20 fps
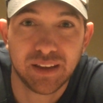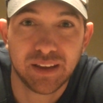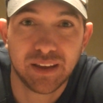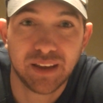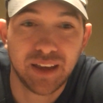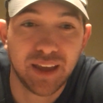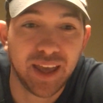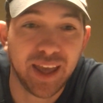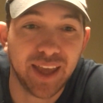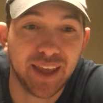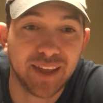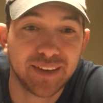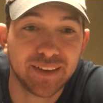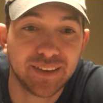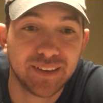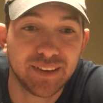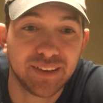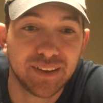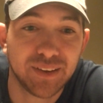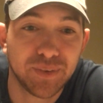And
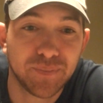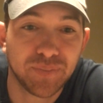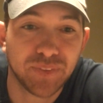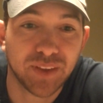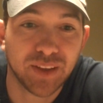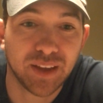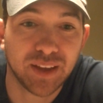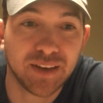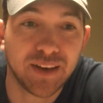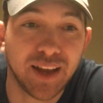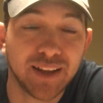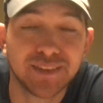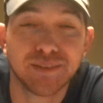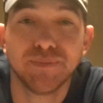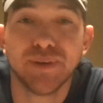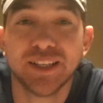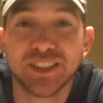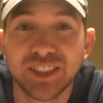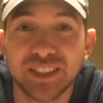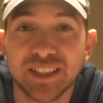not to
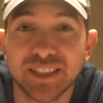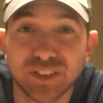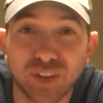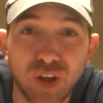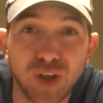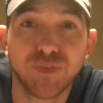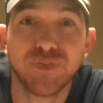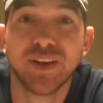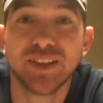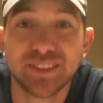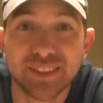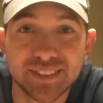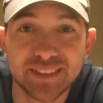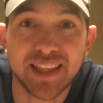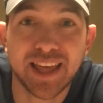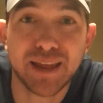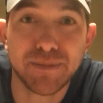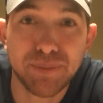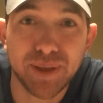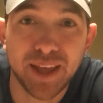mention his offense is
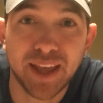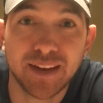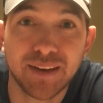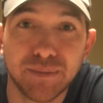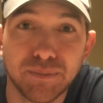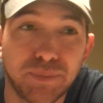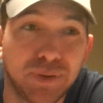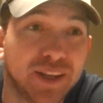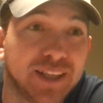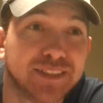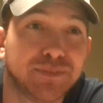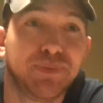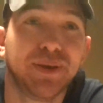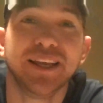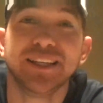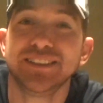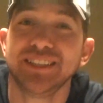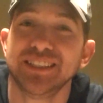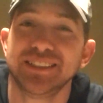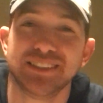that bad, but his
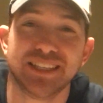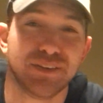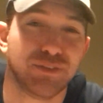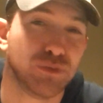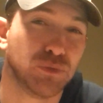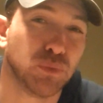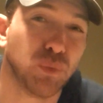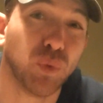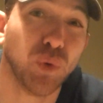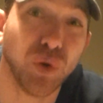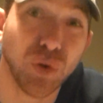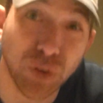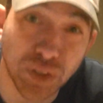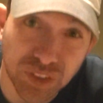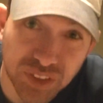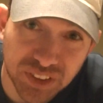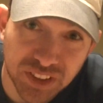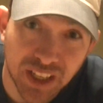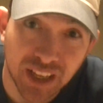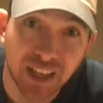pitching's even worse.